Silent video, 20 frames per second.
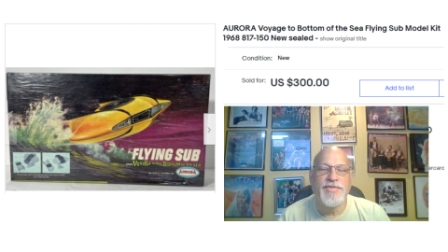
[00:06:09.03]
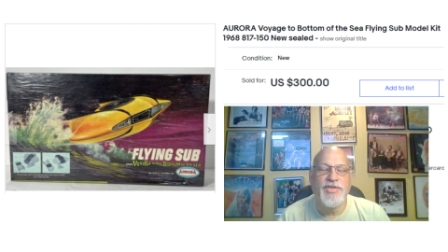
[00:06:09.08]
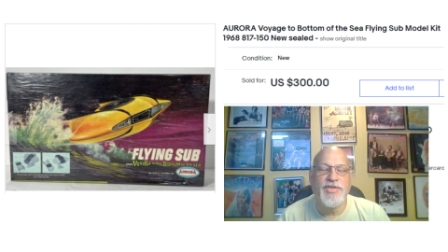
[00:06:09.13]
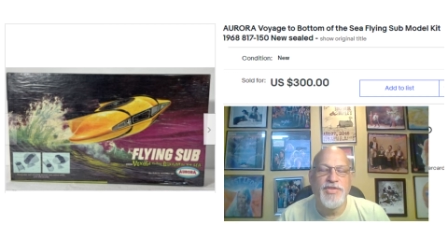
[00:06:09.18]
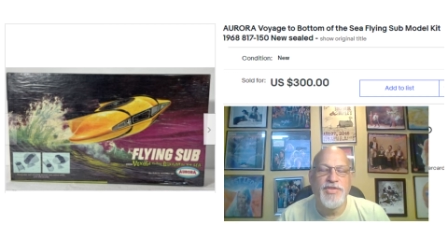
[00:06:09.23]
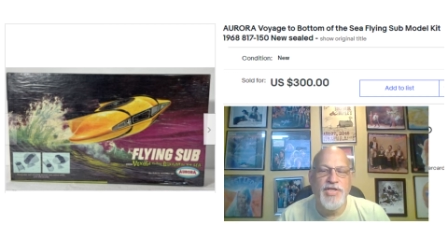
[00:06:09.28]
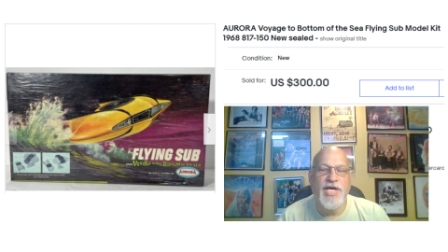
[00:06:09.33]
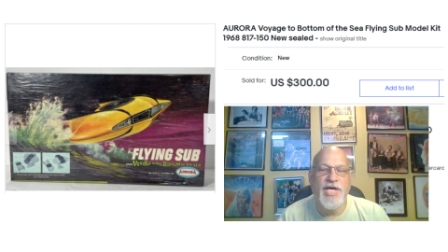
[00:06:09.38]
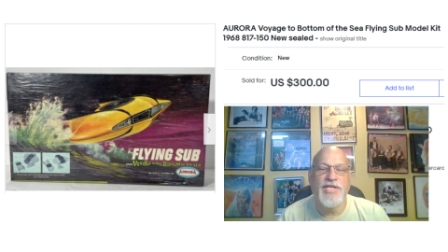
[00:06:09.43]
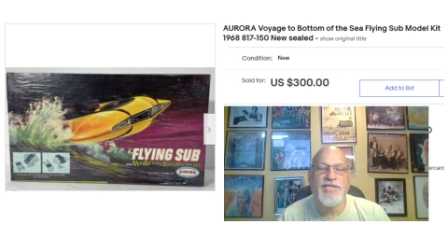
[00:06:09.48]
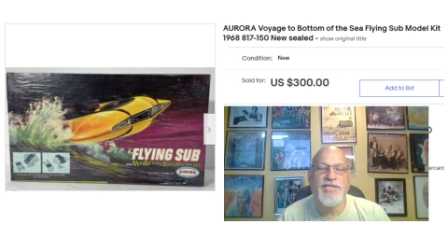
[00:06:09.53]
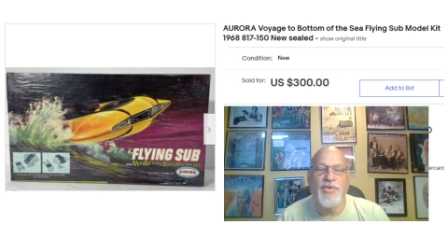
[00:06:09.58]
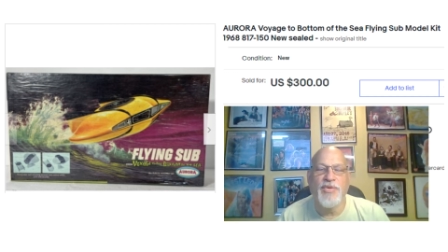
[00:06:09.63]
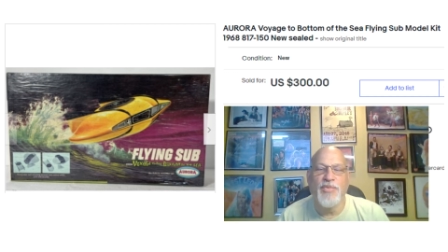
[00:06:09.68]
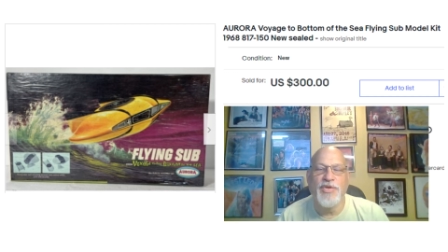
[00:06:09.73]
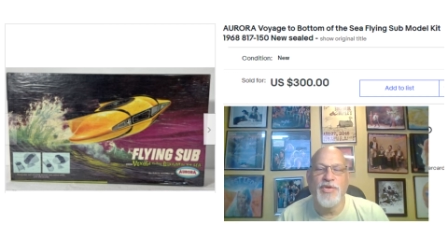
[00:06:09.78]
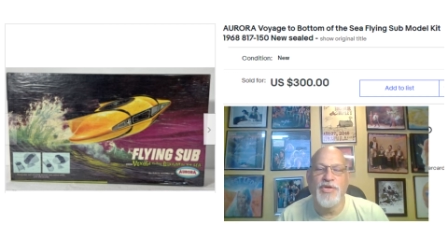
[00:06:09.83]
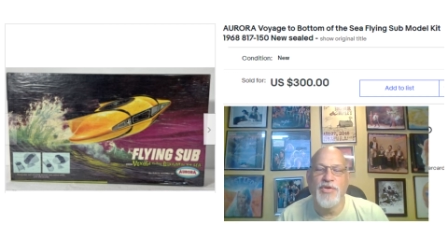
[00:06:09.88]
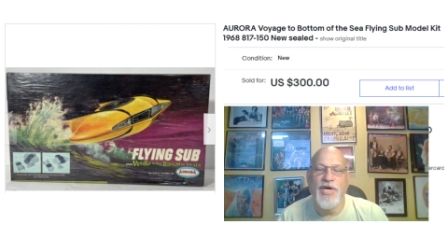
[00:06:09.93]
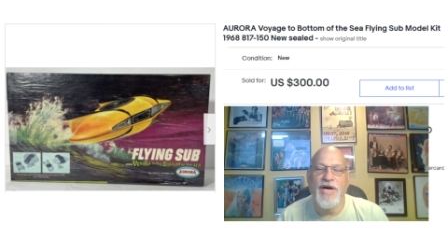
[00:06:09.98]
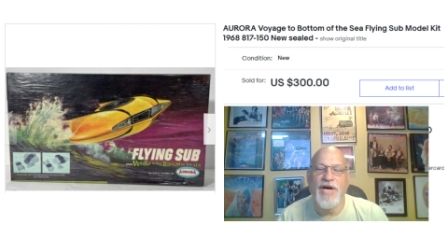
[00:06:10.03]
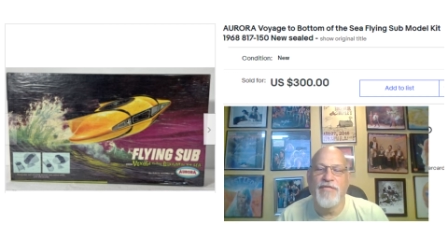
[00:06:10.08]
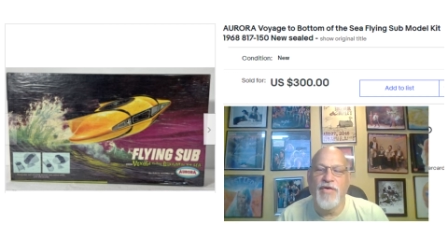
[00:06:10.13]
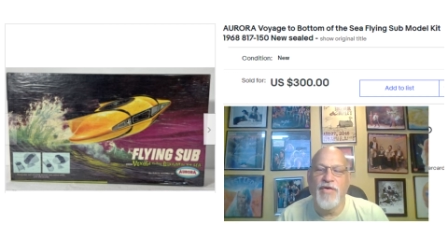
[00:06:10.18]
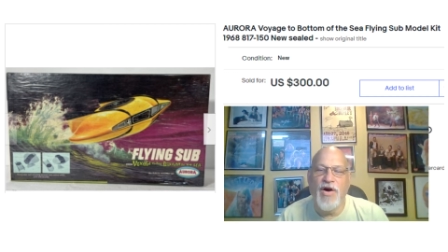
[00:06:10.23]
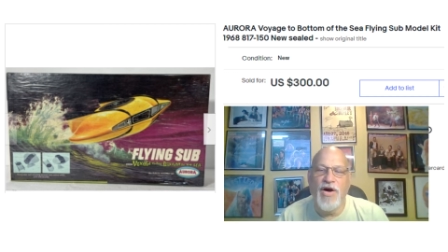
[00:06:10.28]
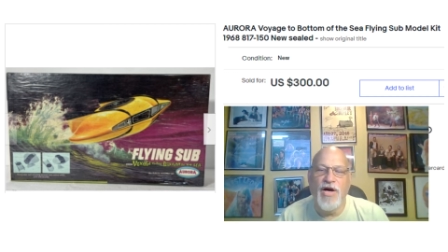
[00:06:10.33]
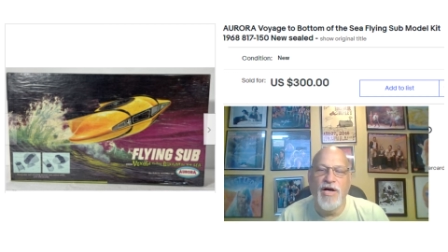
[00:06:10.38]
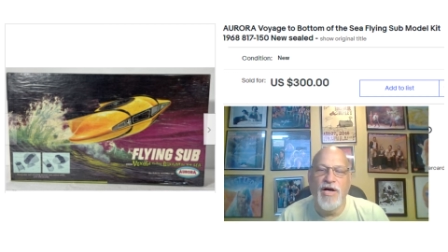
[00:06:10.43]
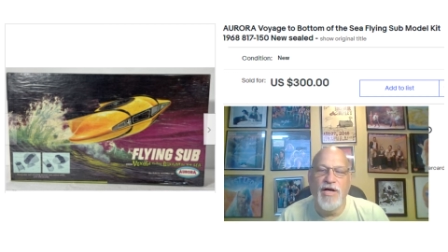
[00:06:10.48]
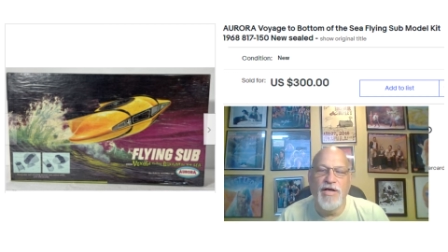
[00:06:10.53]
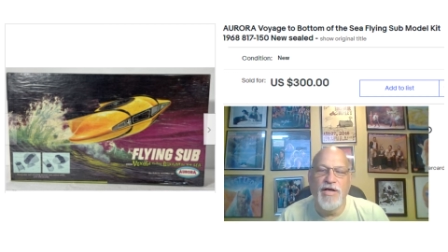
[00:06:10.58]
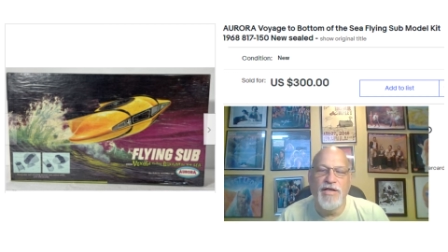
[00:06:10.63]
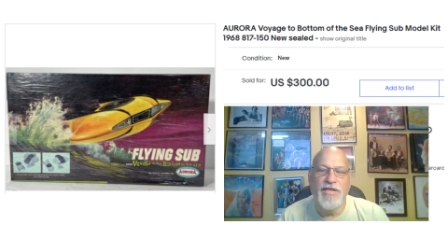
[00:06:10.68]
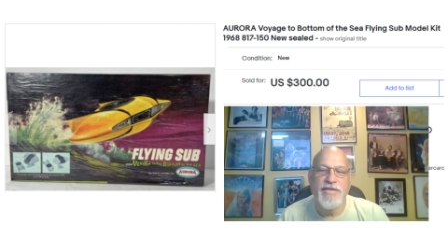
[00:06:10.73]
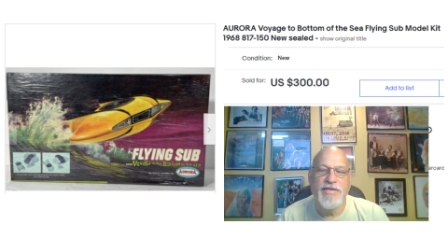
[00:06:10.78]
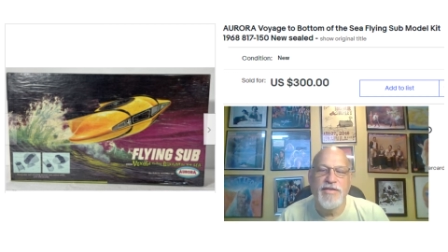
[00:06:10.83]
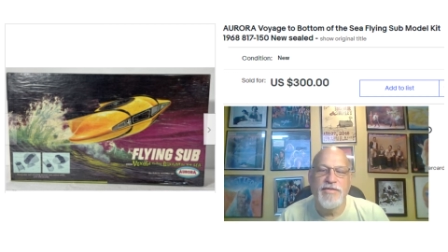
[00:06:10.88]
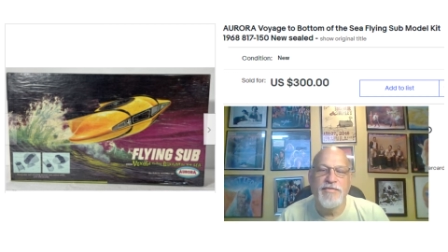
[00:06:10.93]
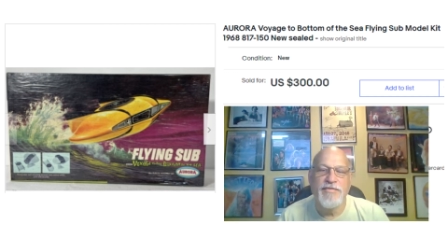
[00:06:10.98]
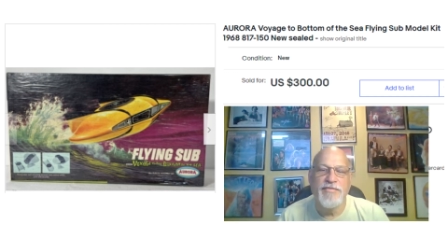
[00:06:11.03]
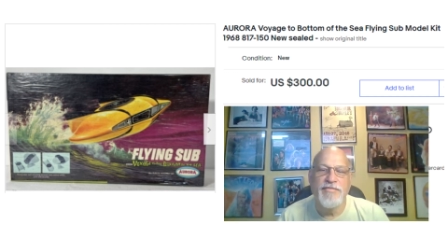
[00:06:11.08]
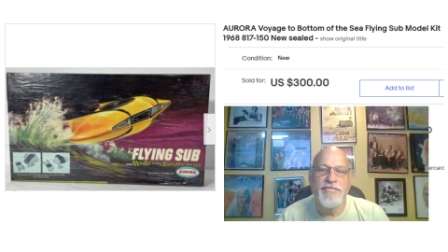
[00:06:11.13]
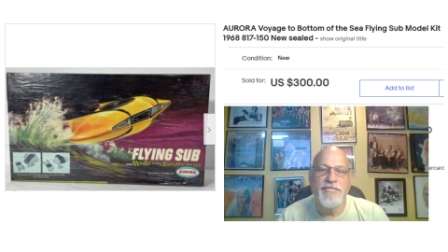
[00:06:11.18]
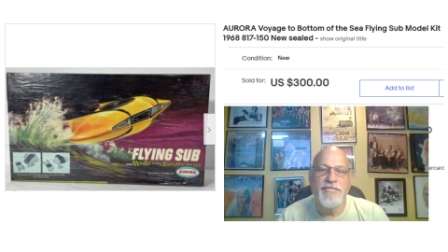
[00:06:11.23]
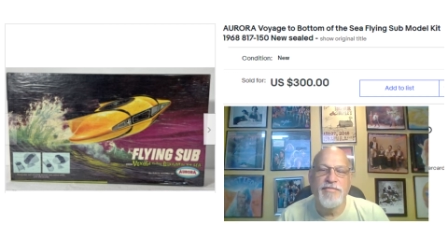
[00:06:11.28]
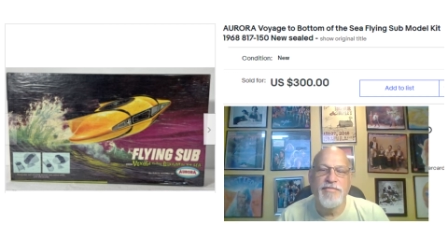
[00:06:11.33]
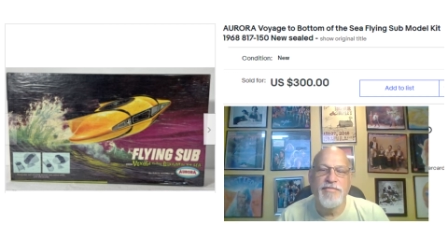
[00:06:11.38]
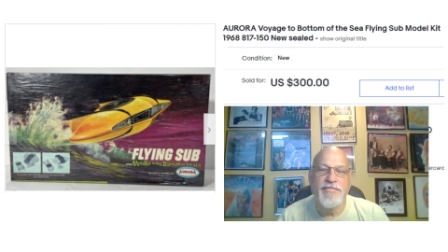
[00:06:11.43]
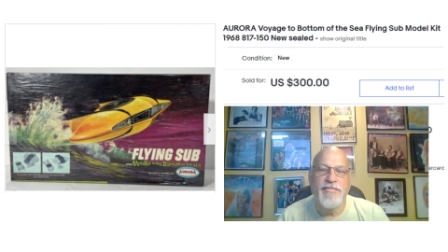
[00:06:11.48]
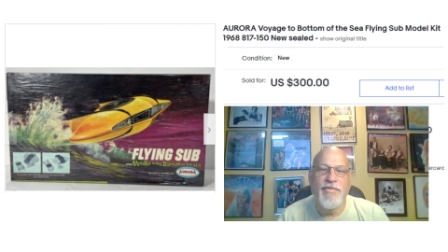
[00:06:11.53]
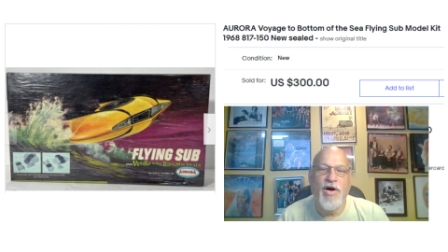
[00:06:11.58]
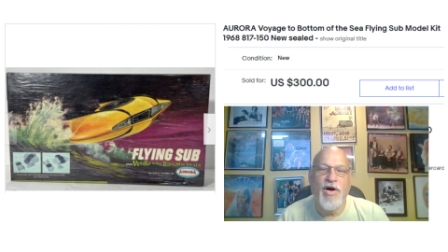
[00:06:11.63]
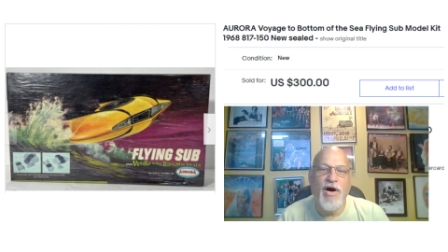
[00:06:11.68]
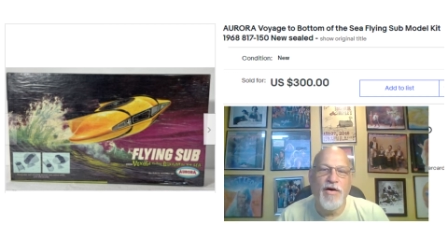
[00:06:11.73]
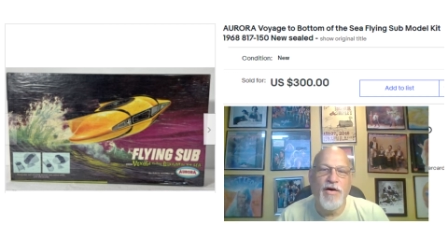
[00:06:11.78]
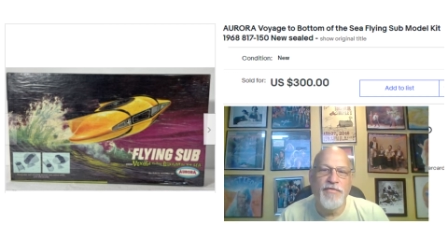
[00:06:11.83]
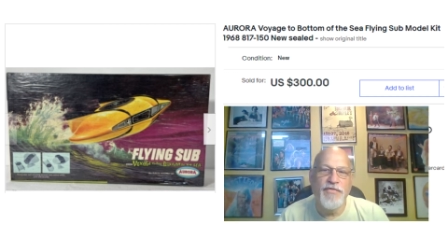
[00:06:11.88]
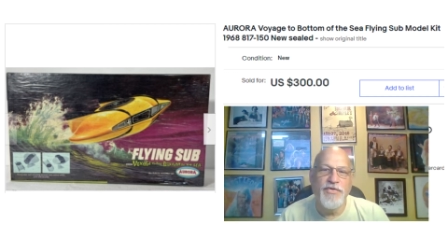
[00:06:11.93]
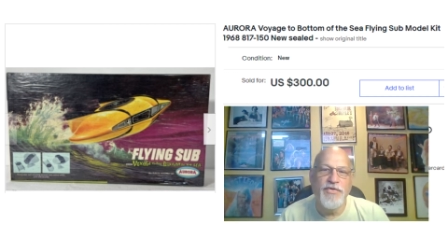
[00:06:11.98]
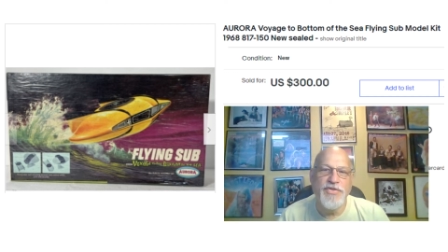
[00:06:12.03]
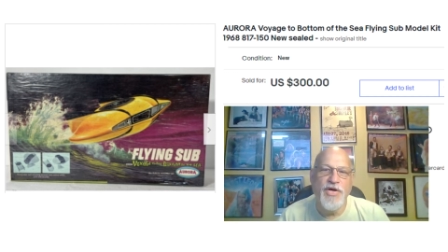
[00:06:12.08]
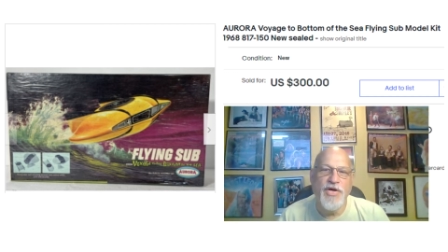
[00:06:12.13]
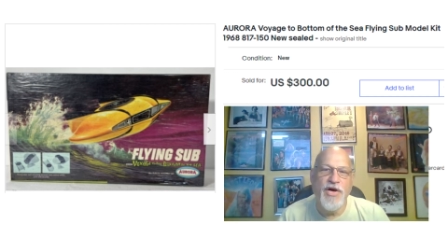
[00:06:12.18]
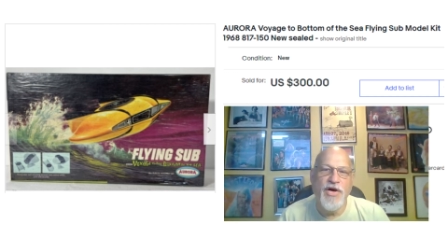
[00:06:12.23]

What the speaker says: suggest that when you have offers